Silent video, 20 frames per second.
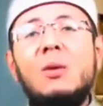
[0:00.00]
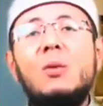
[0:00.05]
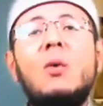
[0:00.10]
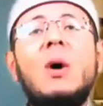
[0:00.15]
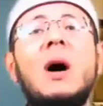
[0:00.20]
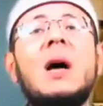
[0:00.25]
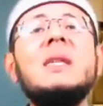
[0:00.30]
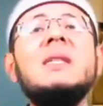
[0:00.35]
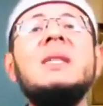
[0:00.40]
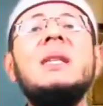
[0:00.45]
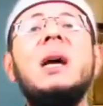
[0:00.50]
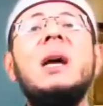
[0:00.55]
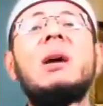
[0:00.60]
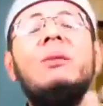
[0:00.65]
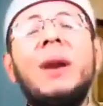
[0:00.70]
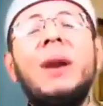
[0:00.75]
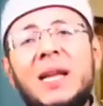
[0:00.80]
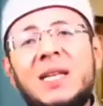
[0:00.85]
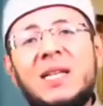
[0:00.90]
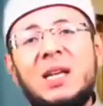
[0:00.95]
was
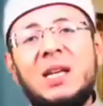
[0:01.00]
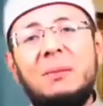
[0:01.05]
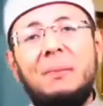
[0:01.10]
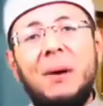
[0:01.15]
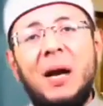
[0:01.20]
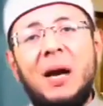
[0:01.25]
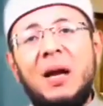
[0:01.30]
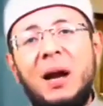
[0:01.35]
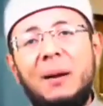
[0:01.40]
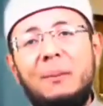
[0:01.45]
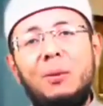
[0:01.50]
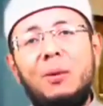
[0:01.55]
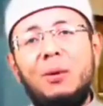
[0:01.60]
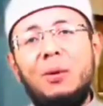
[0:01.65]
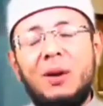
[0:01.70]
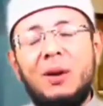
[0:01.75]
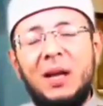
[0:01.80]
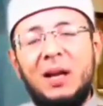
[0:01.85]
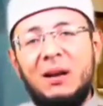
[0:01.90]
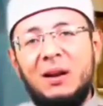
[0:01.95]
narrated by Abu
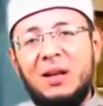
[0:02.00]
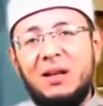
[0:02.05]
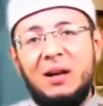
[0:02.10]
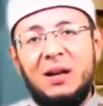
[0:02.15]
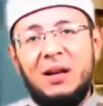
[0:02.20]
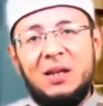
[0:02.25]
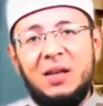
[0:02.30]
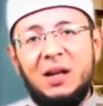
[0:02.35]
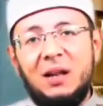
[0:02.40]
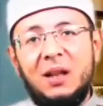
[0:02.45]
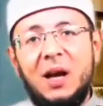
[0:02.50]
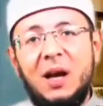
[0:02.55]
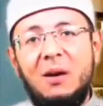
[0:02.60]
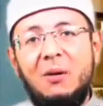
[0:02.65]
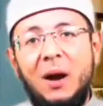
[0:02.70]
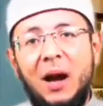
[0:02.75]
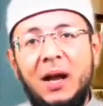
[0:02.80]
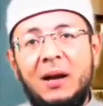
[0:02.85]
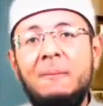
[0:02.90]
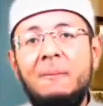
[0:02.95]

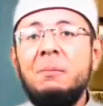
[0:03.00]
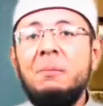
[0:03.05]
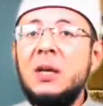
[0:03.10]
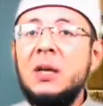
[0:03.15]
Hurairah